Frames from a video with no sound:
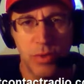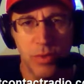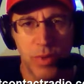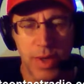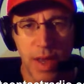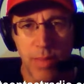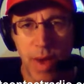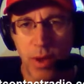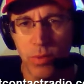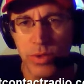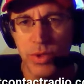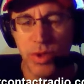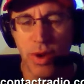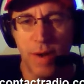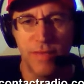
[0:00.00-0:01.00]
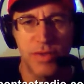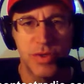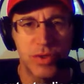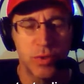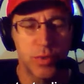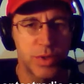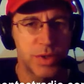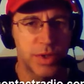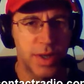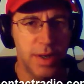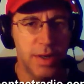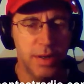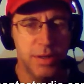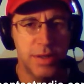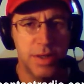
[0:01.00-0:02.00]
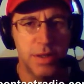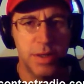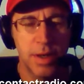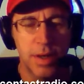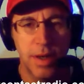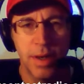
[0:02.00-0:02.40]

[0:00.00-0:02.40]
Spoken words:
What came out was the officer was innocent,